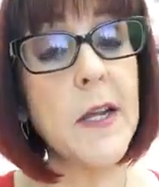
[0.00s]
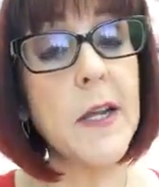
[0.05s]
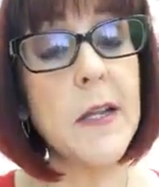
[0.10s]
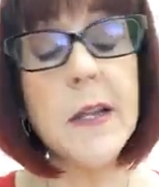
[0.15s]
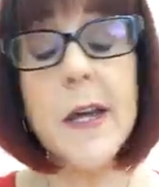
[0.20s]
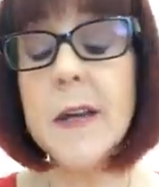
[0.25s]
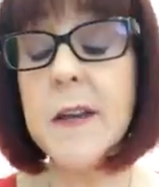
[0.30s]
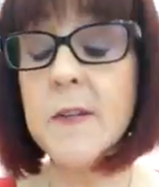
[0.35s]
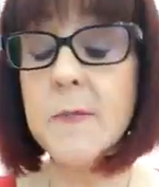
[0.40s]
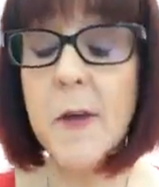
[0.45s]

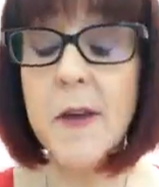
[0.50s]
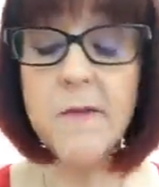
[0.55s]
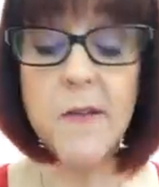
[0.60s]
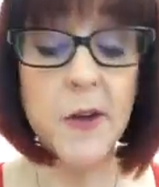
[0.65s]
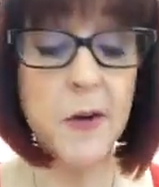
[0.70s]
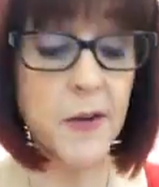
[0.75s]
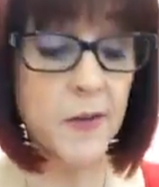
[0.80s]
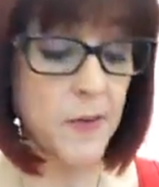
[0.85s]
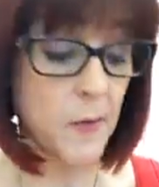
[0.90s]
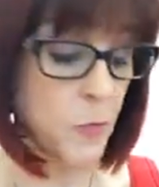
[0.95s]
And that is my
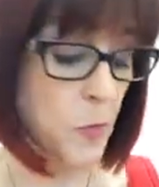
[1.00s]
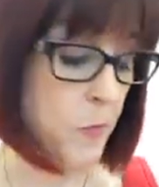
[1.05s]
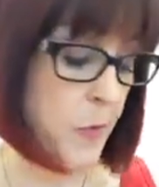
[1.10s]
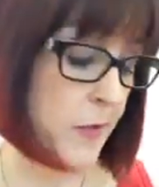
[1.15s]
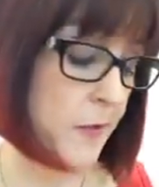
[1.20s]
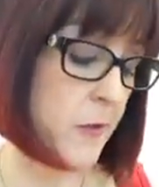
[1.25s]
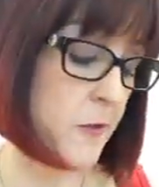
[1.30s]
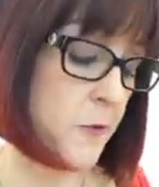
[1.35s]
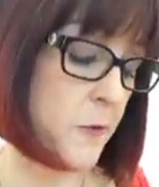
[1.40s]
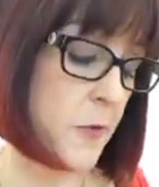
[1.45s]
very simple
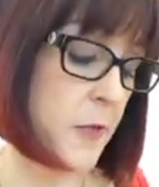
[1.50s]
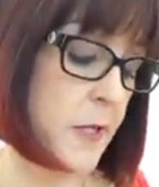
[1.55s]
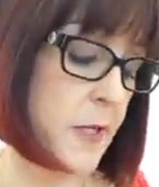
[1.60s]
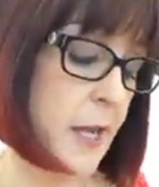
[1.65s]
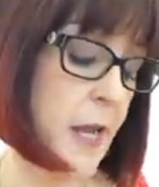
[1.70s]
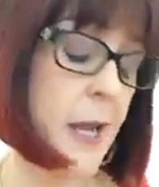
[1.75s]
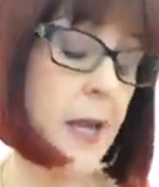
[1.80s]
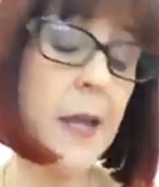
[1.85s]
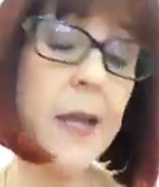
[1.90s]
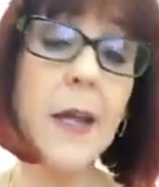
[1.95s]
message for the
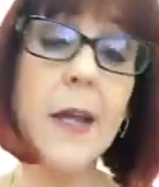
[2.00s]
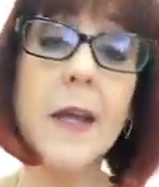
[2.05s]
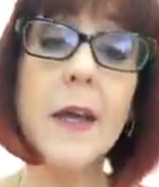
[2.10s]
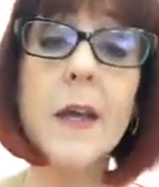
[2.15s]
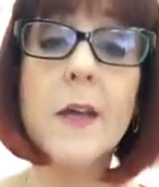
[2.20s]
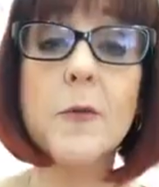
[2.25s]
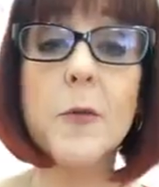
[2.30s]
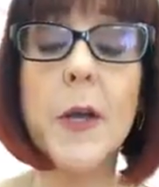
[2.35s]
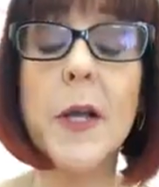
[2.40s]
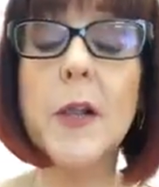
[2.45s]
day
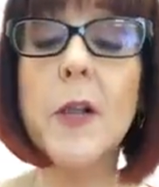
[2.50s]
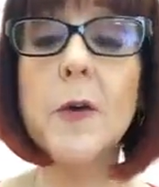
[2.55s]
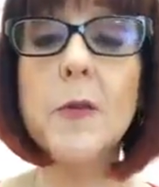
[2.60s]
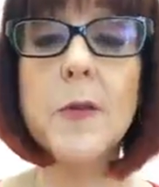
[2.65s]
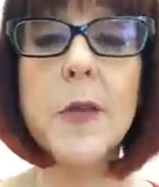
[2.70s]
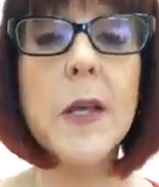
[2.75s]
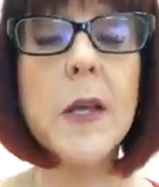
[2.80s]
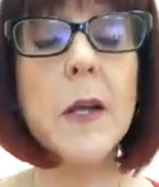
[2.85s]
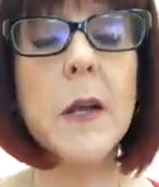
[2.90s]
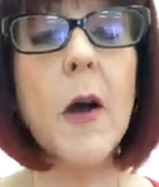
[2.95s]
as we
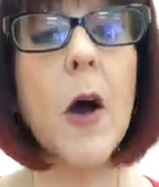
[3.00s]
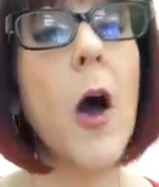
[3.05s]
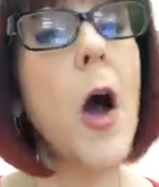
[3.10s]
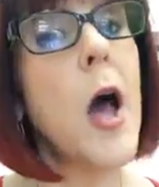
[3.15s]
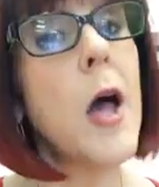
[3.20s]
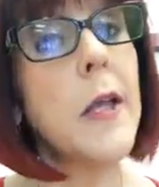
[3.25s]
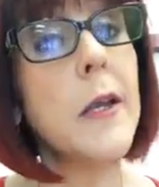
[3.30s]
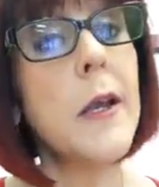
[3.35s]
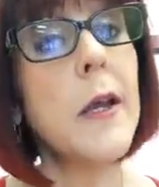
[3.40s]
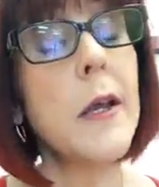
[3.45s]
close in
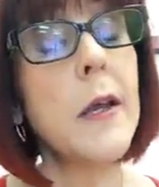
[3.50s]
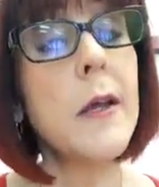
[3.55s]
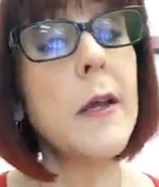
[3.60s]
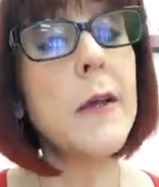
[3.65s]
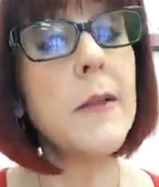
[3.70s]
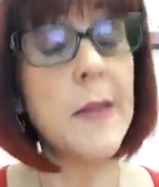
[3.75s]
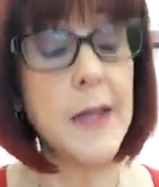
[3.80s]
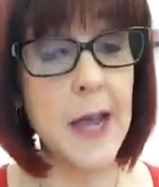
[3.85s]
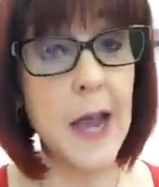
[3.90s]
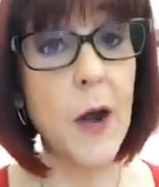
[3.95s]
on
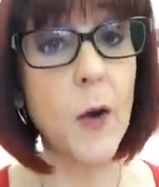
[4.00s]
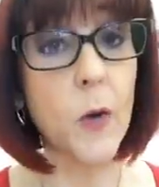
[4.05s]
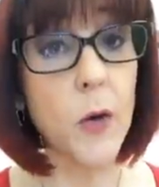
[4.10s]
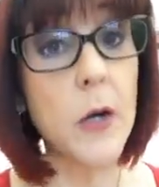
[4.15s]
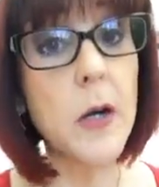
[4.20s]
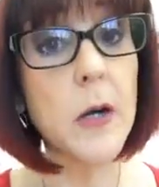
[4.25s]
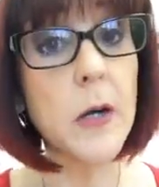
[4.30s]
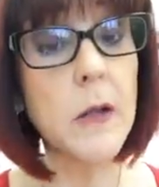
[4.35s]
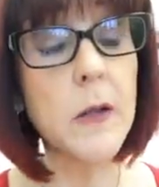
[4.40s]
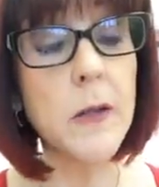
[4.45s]
the
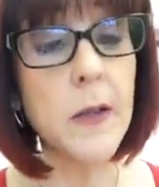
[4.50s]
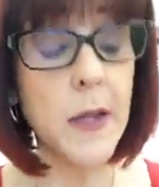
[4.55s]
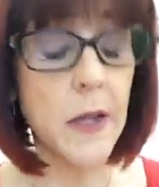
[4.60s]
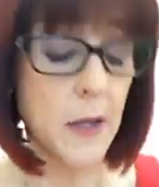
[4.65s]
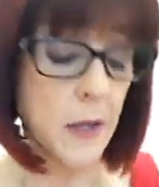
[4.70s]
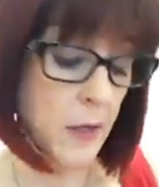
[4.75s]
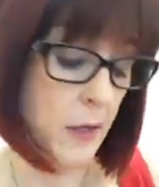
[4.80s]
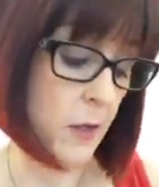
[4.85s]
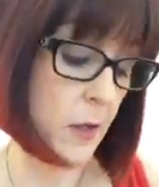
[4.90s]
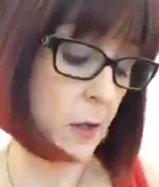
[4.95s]
hour,
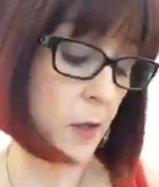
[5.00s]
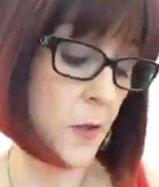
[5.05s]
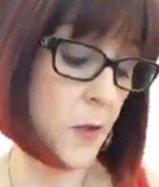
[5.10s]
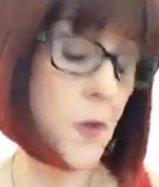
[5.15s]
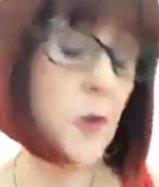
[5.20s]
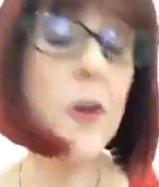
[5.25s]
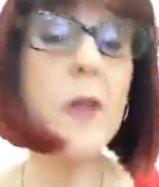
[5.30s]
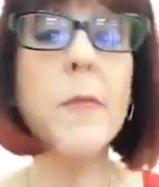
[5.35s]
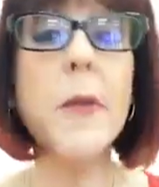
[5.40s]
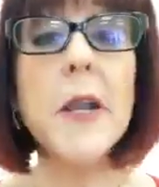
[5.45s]
the
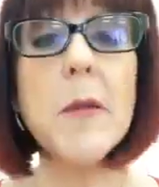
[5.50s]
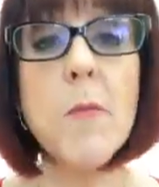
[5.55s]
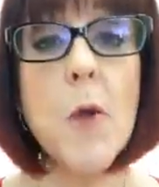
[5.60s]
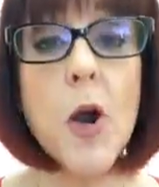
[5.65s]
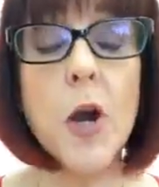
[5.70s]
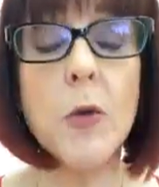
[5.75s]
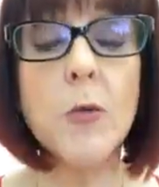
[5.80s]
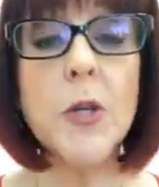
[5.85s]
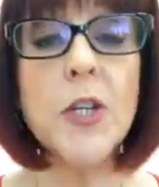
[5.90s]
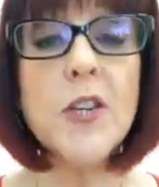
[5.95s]
30-minute
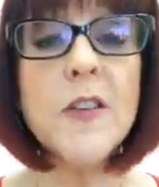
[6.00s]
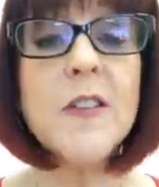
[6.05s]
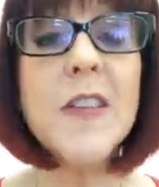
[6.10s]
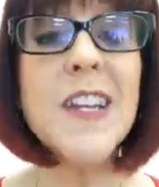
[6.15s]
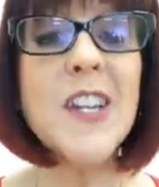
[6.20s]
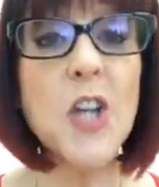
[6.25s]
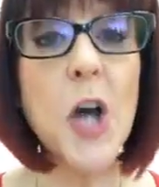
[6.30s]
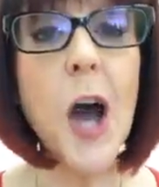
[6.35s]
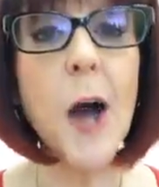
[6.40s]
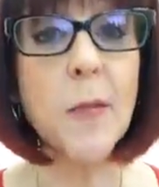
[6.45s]
mark, which is
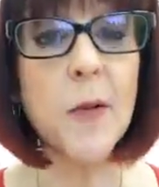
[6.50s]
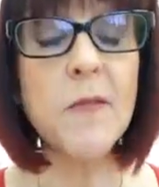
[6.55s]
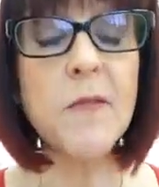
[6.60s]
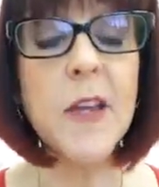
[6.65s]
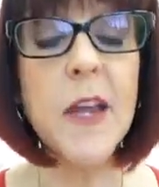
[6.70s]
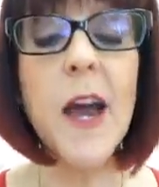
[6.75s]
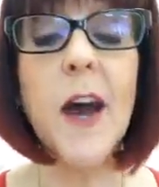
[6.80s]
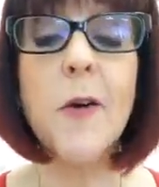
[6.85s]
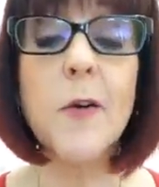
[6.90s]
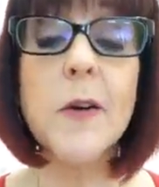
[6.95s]
the top of
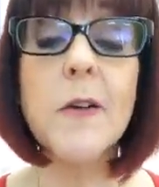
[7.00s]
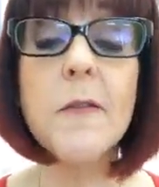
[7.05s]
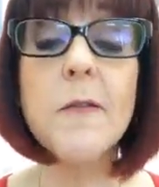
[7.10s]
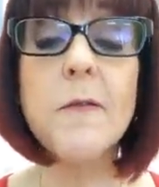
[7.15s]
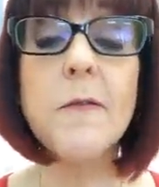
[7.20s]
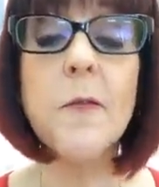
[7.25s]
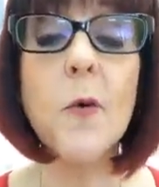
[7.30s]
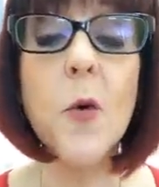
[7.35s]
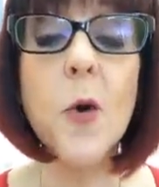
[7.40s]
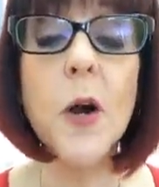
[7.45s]
the hour
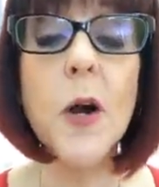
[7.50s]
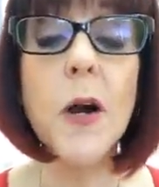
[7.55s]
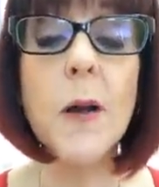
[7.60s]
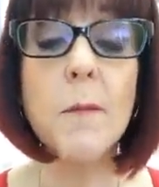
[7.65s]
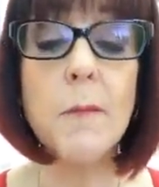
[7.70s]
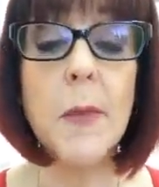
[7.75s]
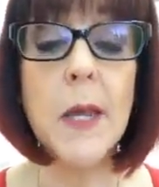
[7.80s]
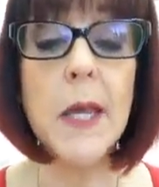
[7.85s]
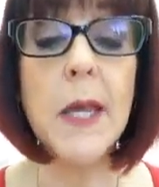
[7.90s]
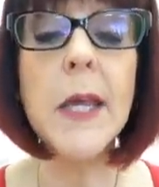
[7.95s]
for
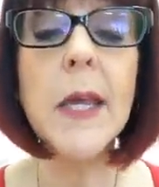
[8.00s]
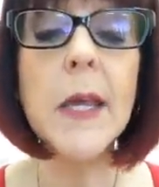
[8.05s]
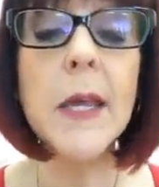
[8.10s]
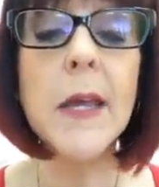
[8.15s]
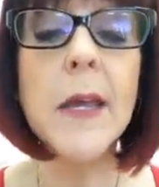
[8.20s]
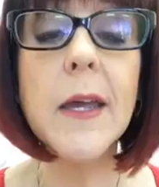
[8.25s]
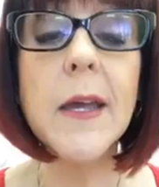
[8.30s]
me.